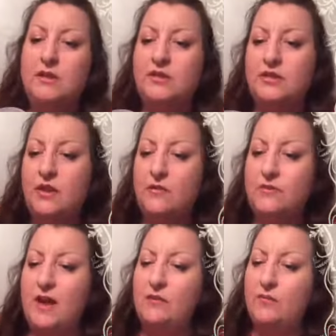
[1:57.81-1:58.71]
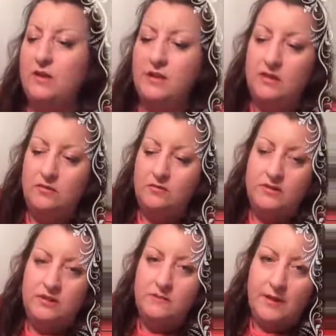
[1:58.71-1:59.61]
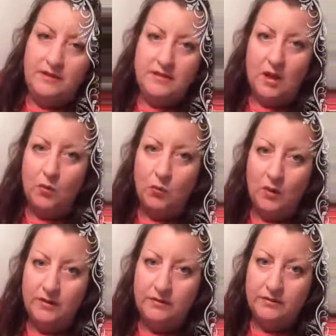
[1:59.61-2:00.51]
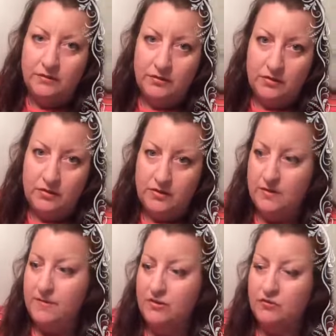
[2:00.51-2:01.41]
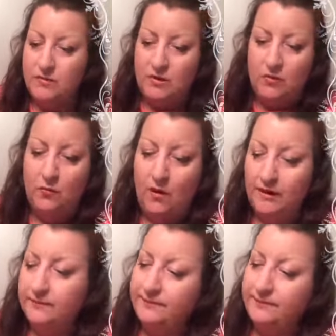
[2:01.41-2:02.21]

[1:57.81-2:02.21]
so that way it'll dispense out what the measurement you want.